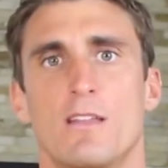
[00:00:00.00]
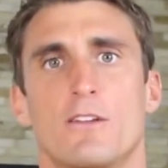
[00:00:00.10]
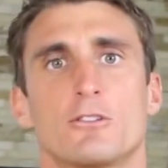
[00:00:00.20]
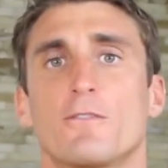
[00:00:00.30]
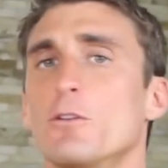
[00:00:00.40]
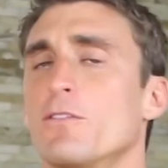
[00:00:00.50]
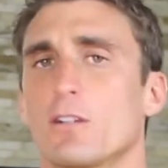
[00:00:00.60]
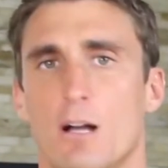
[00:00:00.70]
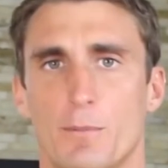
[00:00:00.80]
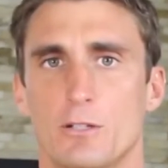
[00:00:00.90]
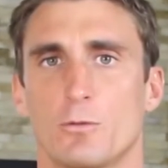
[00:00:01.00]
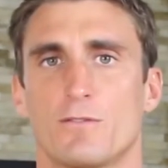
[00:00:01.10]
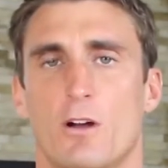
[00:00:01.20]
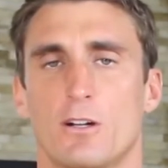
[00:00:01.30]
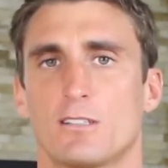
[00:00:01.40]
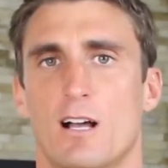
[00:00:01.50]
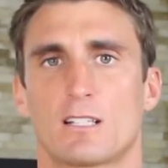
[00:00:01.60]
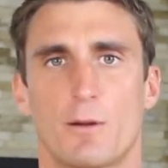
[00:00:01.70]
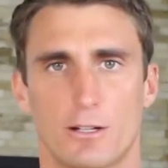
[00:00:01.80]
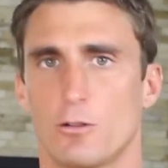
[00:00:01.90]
There's a few different companies we've already talked about,